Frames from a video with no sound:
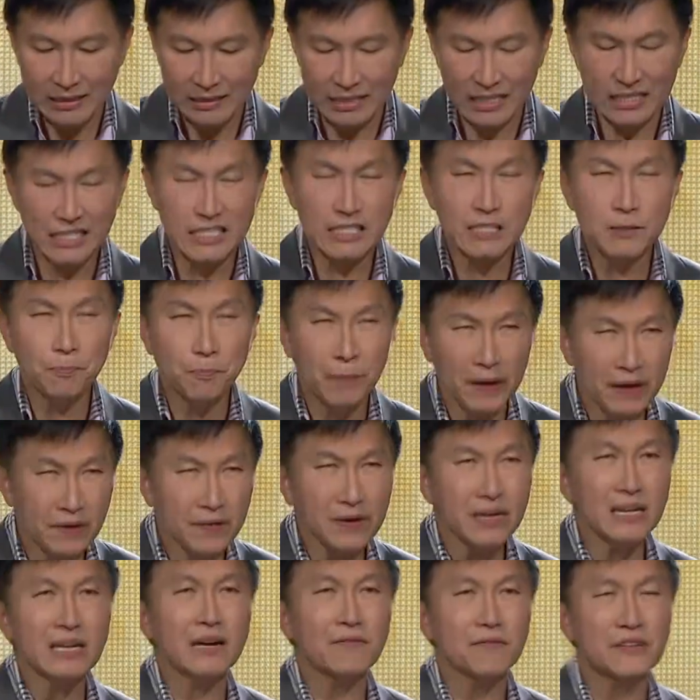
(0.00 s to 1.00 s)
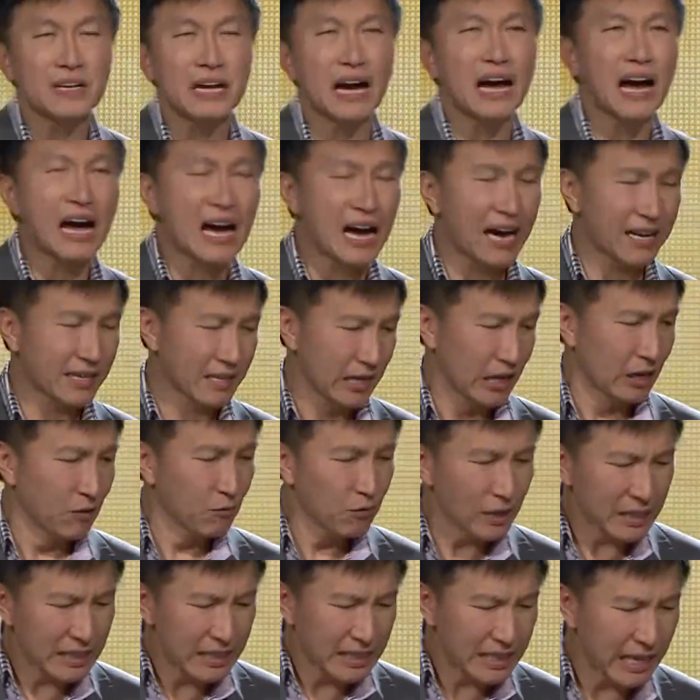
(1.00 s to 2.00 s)
the Spirit of God
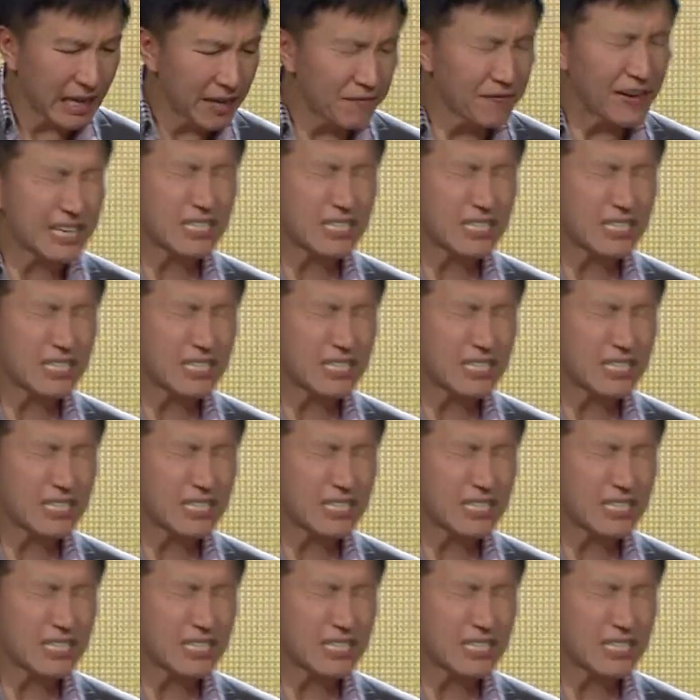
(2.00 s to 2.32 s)
will give